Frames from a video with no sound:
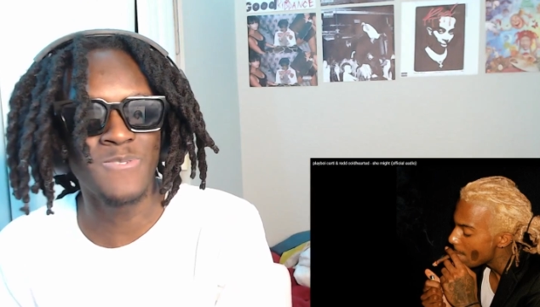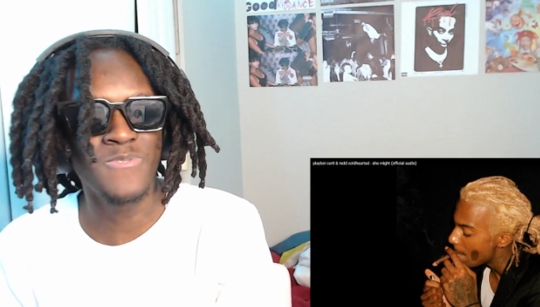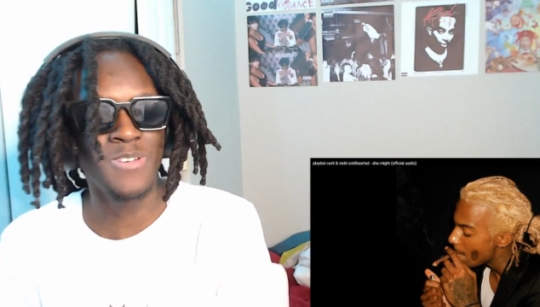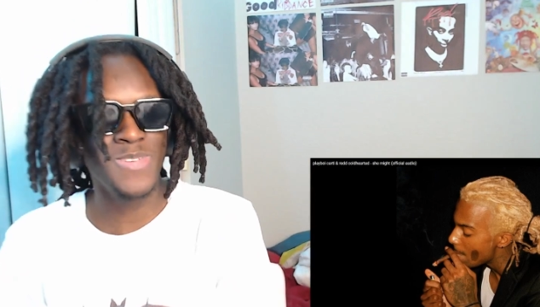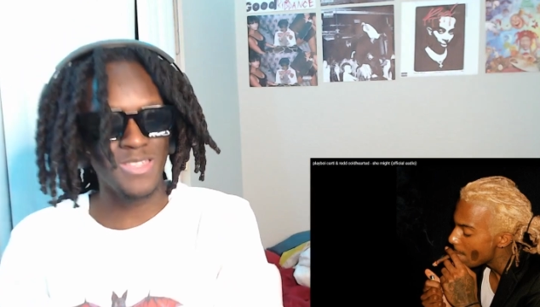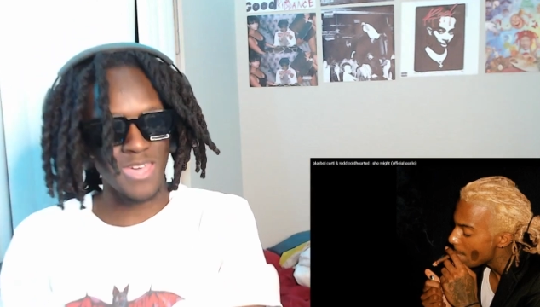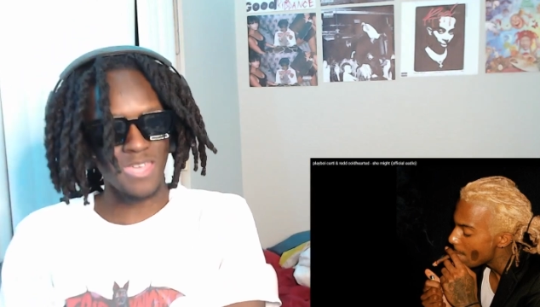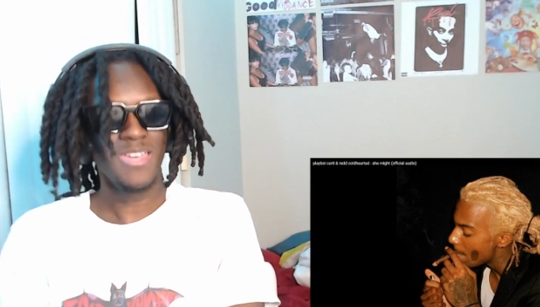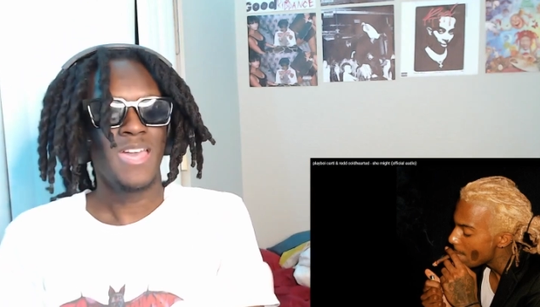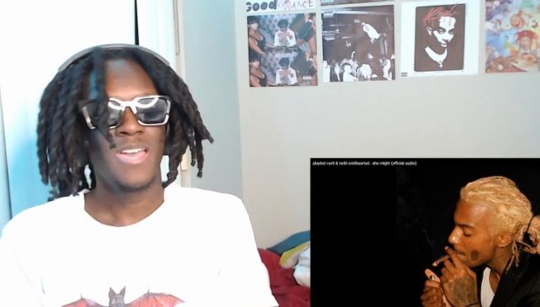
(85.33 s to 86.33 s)
Speaker 1: feel me?
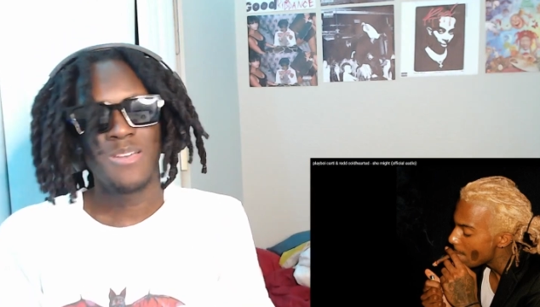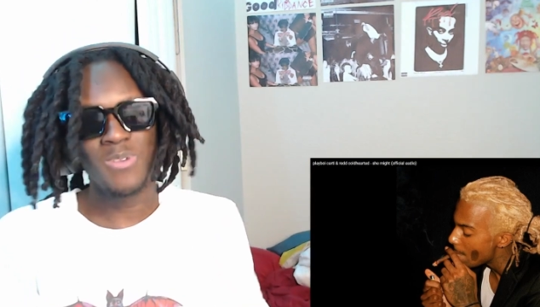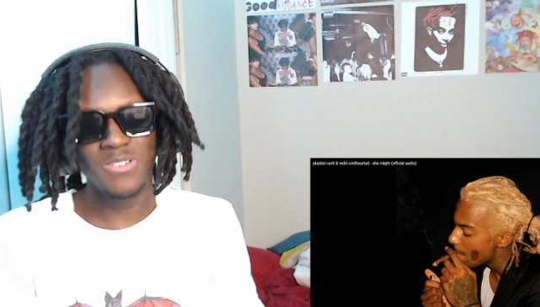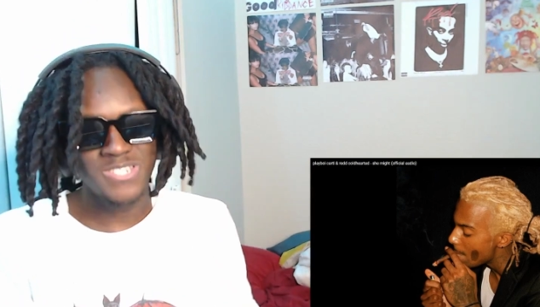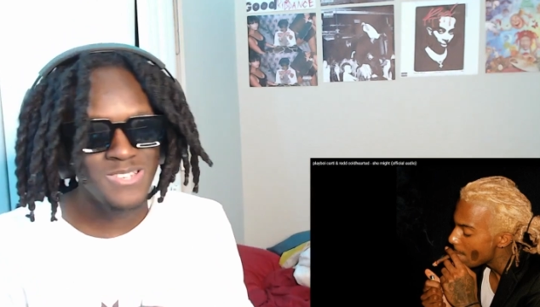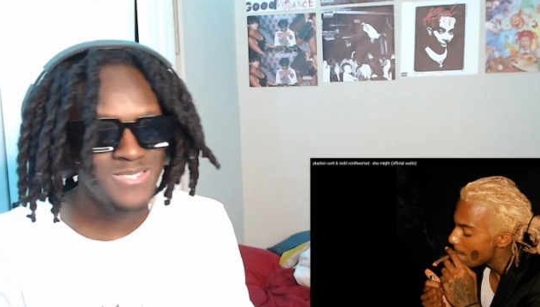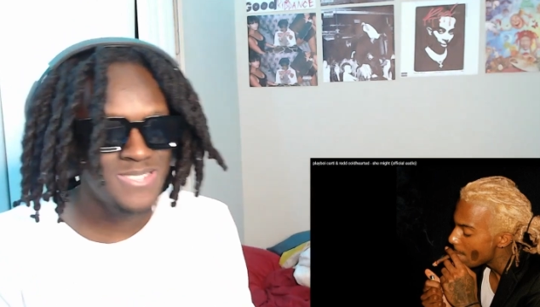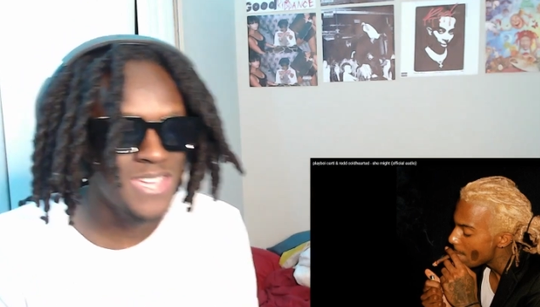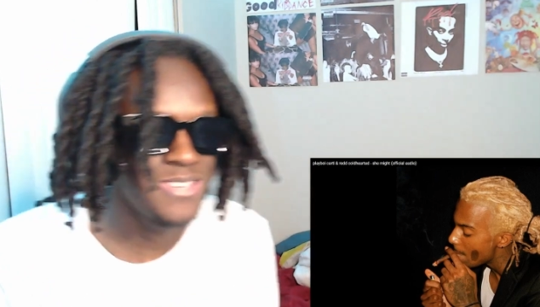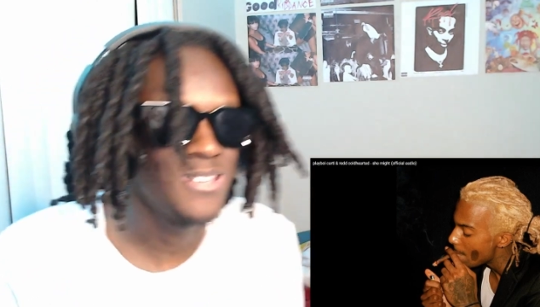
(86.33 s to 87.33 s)
Like, bro, she's
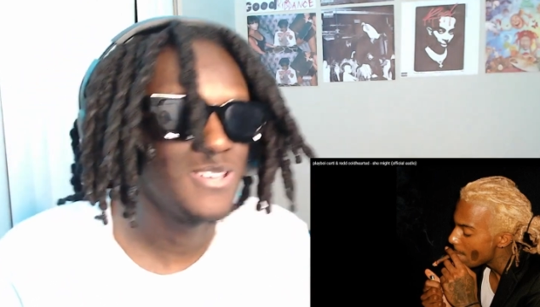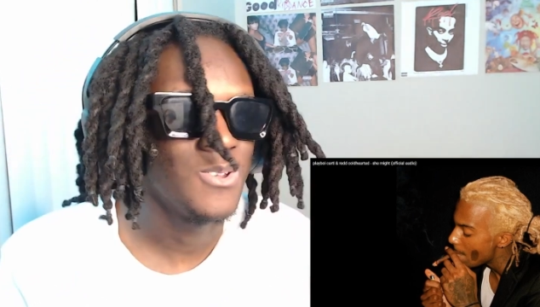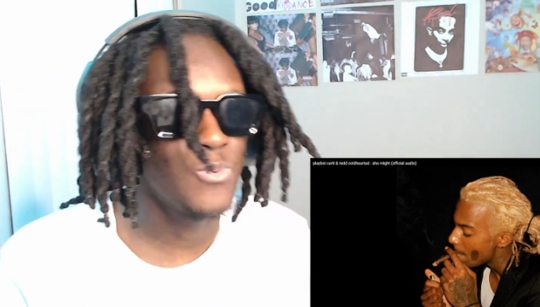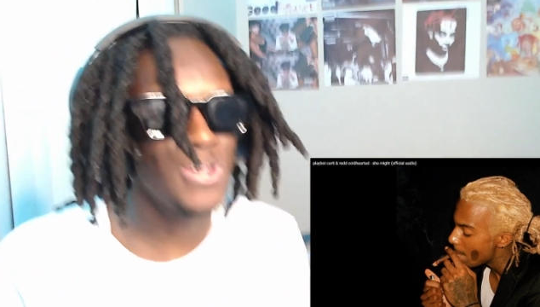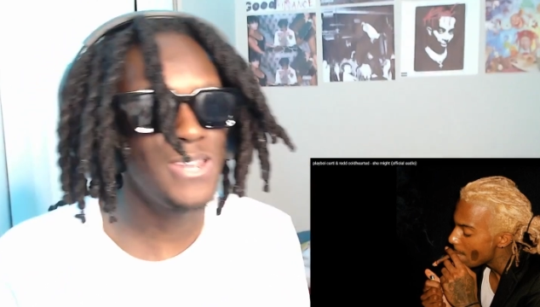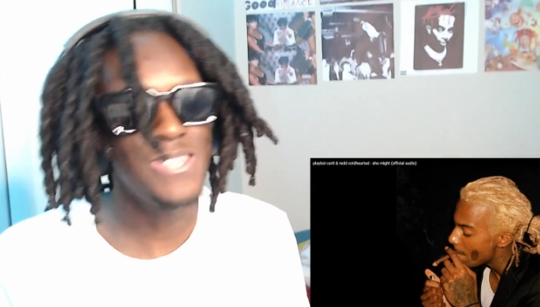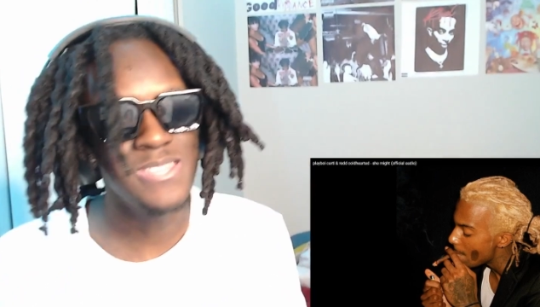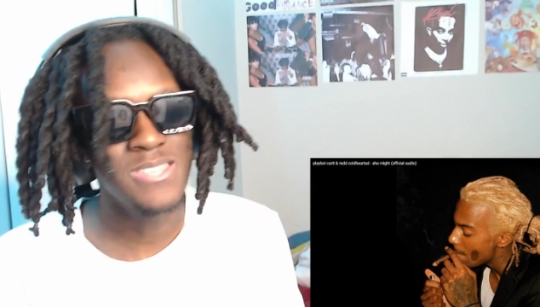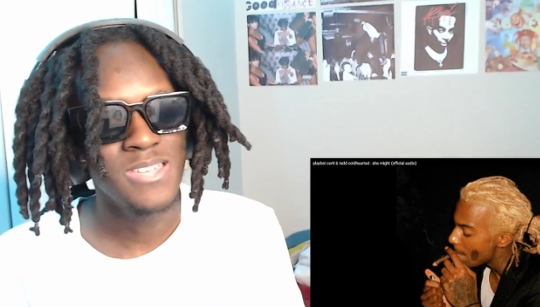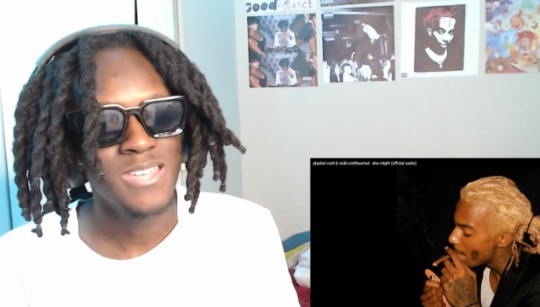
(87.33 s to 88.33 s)
like
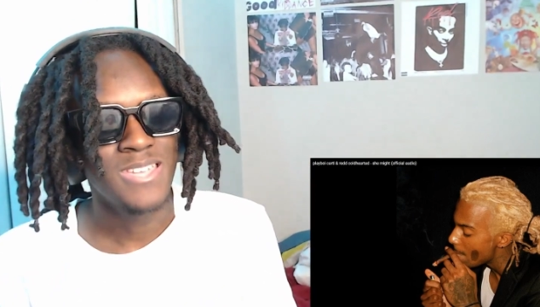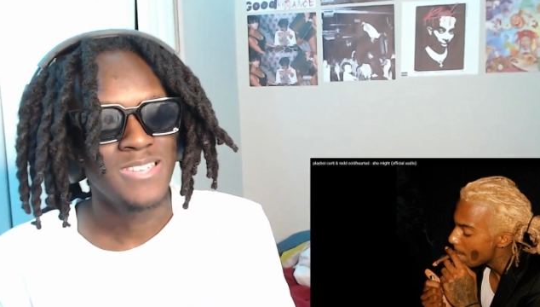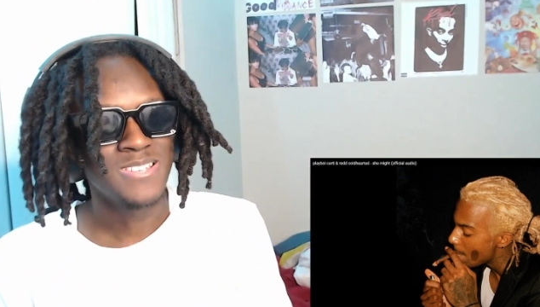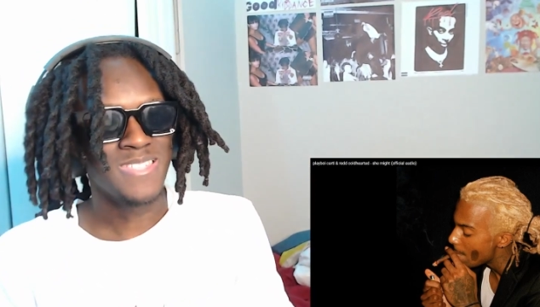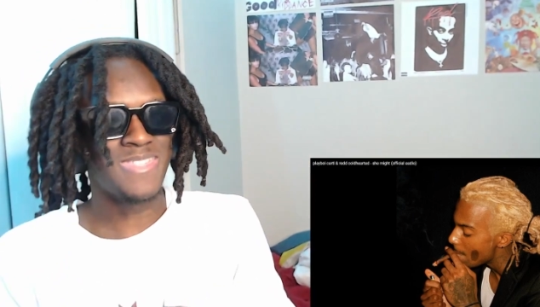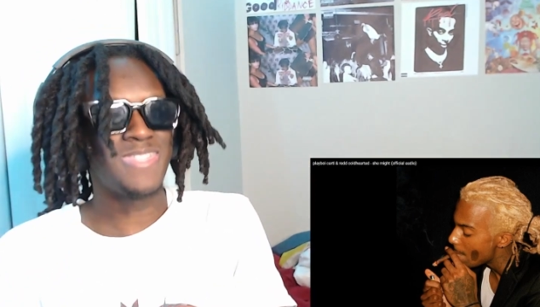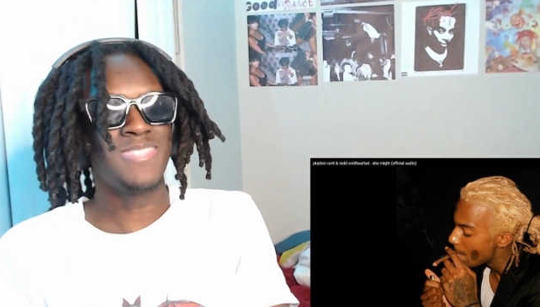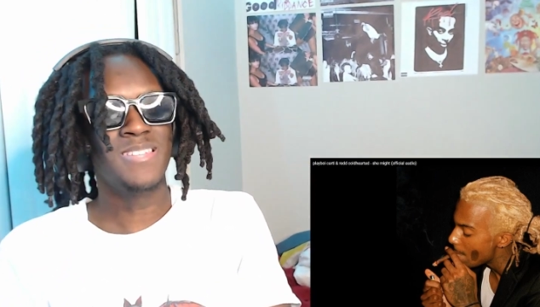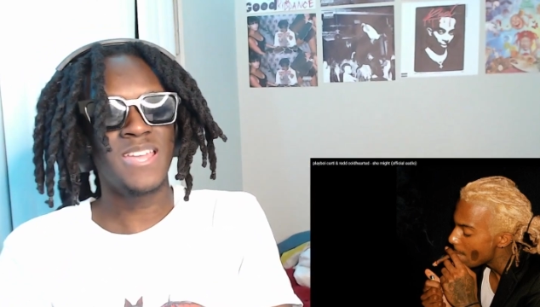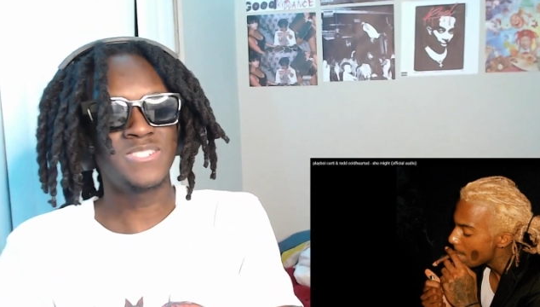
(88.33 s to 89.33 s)
really,
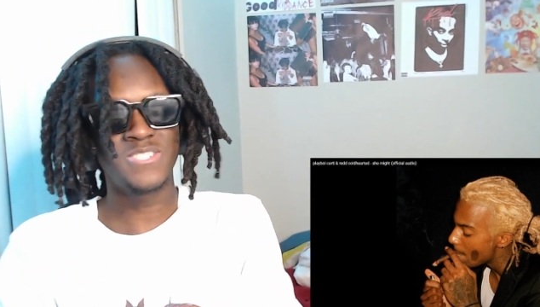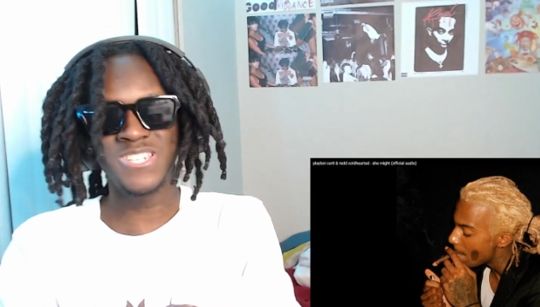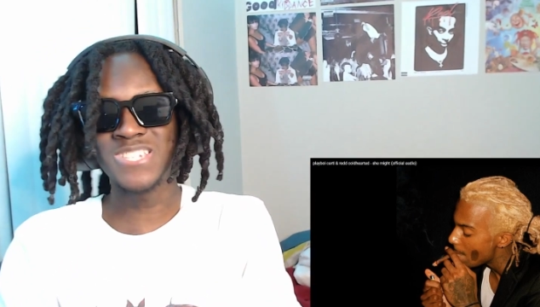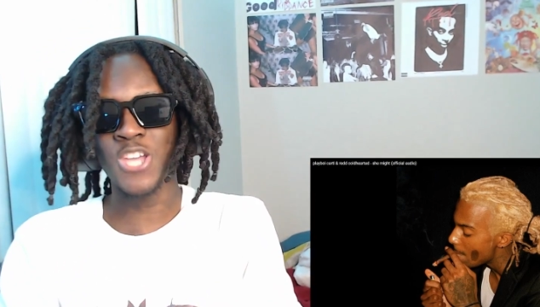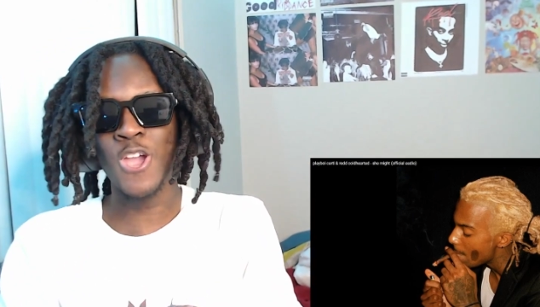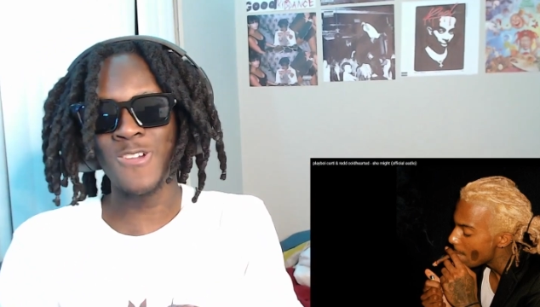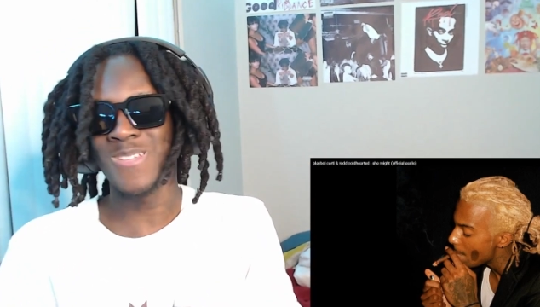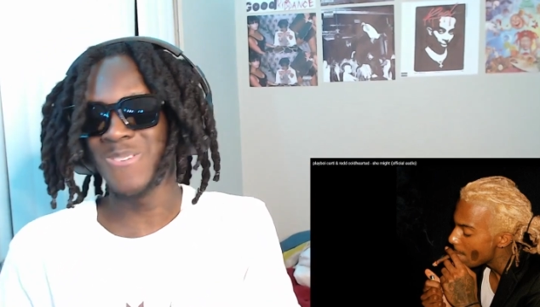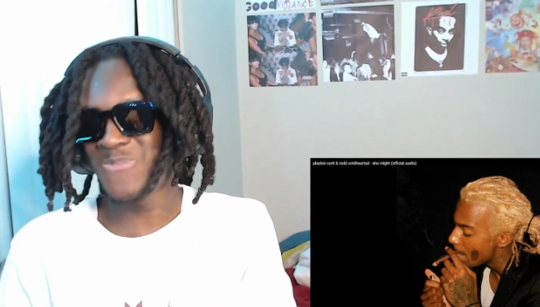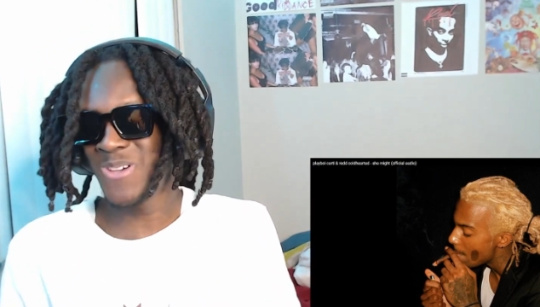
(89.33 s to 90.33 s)
like, she's her,
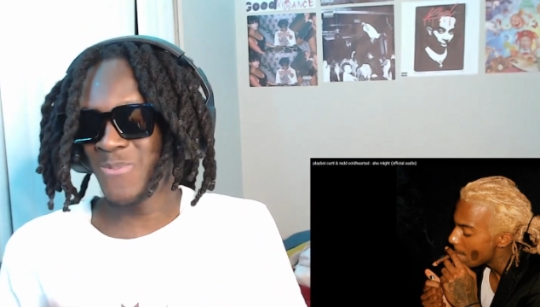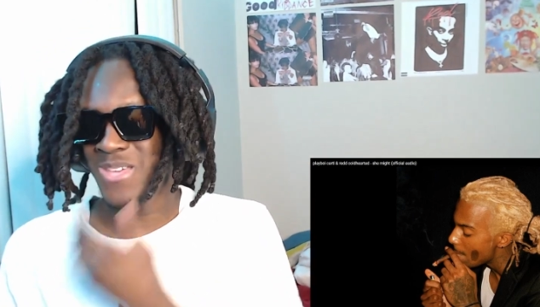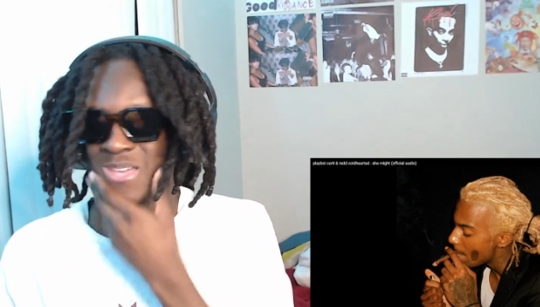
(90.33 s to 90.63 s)
you feel me?